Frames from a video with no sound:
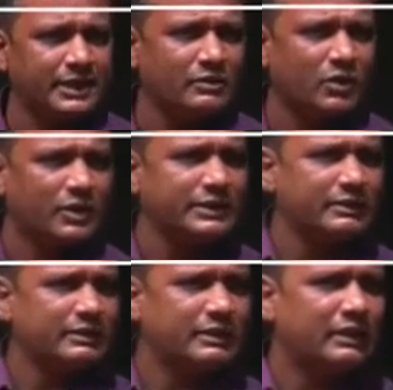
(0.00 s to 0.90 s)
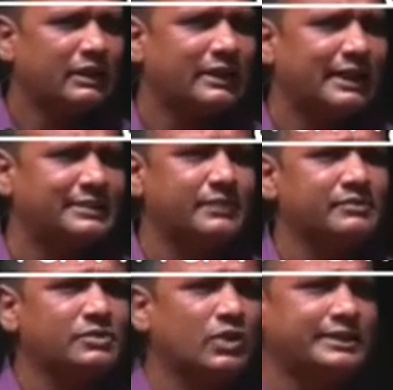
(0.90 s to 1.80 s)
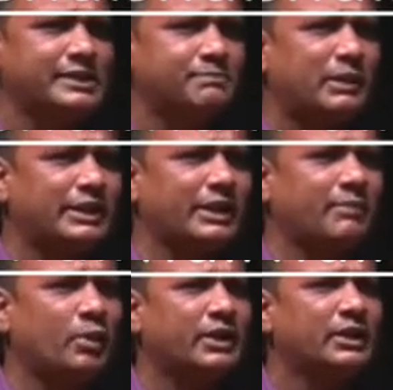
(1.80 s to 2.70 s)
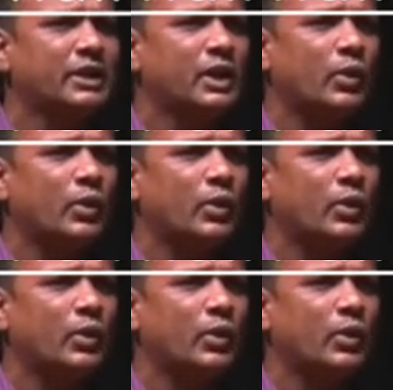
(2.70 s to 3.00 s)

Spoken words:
or the right side. So at this particular point what I